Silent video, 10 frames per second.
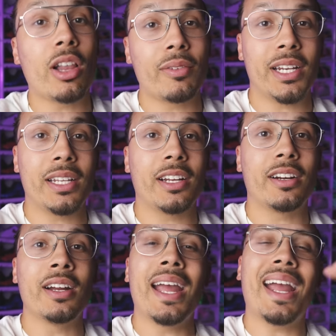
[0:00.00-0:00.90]
all of it in
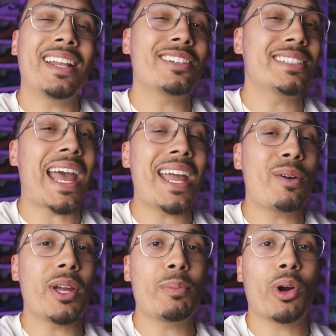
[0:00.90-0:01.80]
there. And there's an
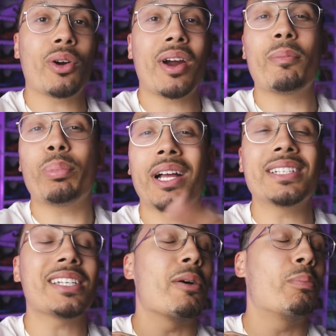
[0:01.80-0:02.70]
8-week program
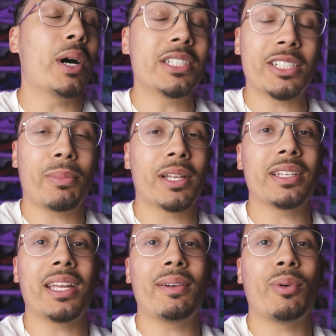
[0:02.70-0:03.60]
plus a bunch of
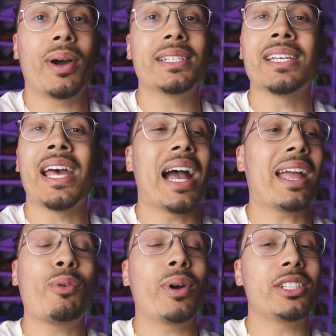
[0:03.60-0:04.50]
monthly giveaways. I
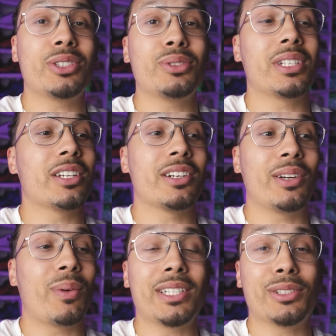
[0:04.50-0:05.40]
give away shoes
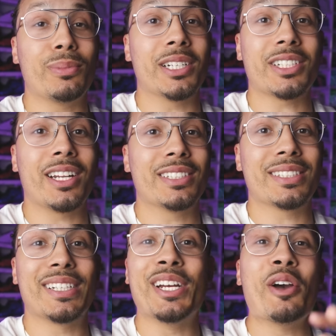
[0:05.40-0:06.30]
literally way too much,
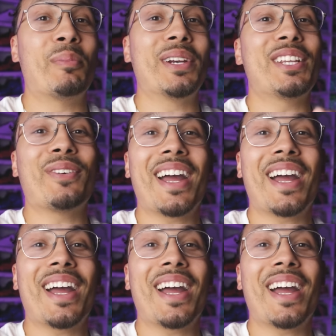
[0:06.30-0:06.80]
honestly. But either